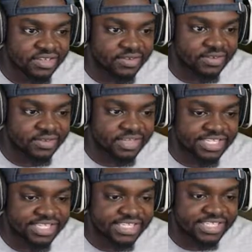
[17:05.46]
he
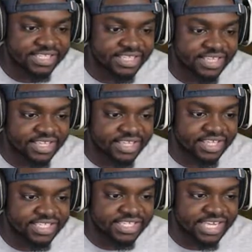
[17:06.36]
says
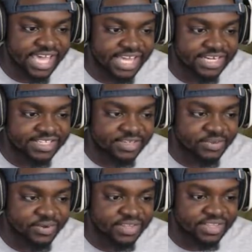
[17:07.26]
it's in the attic
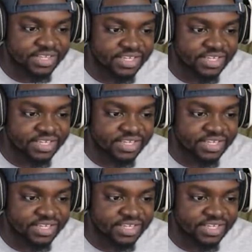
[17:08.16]
somewhere, I think.